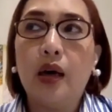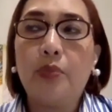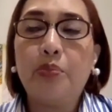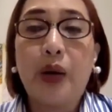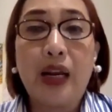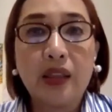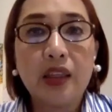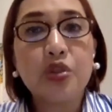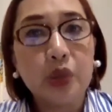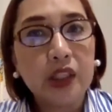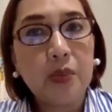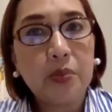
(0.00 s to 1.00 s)
practice
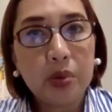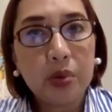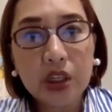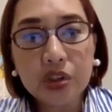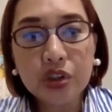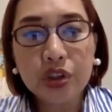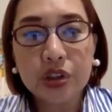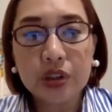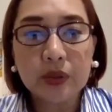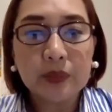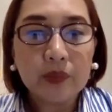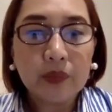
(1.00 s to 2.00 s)
what I preach,
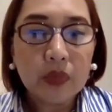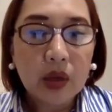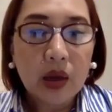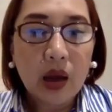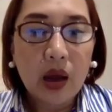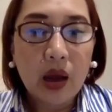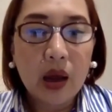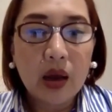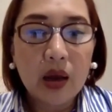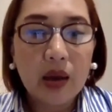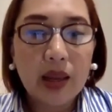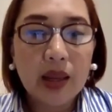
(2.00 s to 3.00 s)

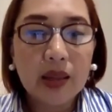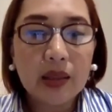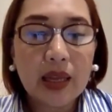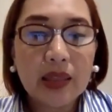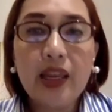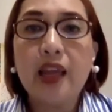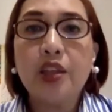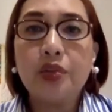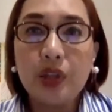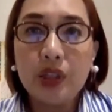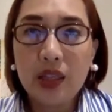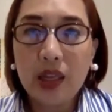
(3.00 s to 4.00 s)
and at the end of
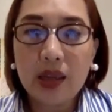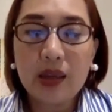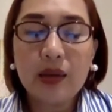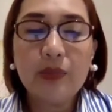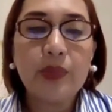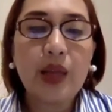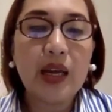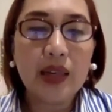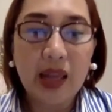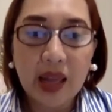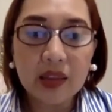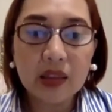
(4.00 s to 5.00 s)
the day,
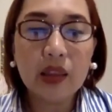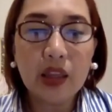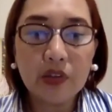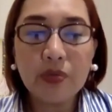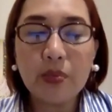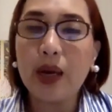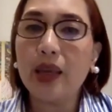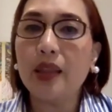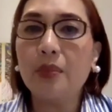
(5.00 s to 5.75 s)
again, live by the